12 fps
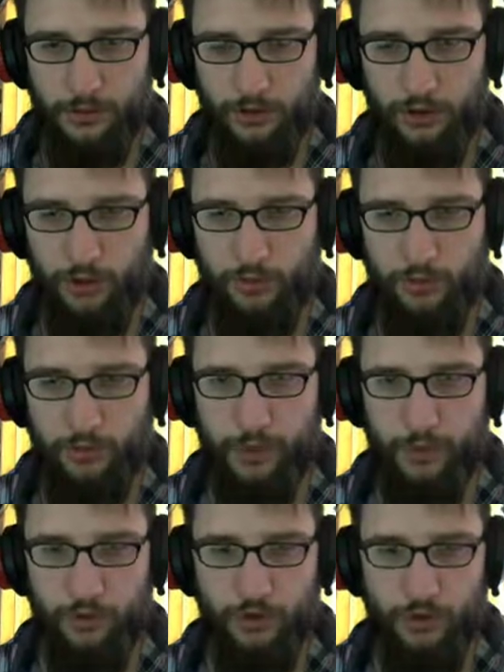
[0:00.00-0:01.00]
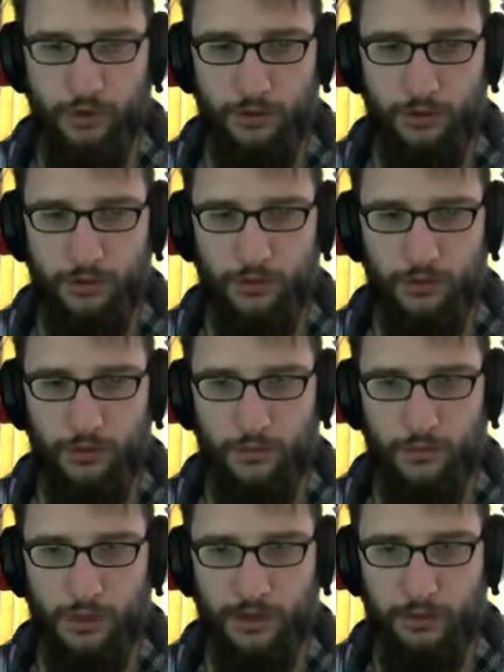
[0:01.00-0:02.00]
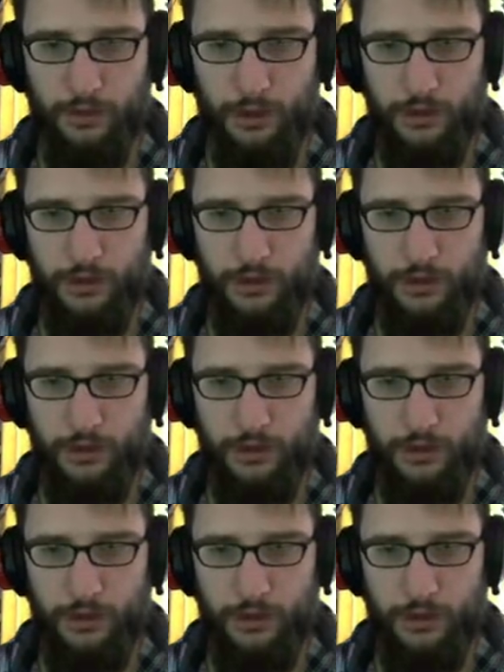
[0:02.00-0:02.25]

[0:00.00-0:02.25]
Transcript: cheap potion real quick.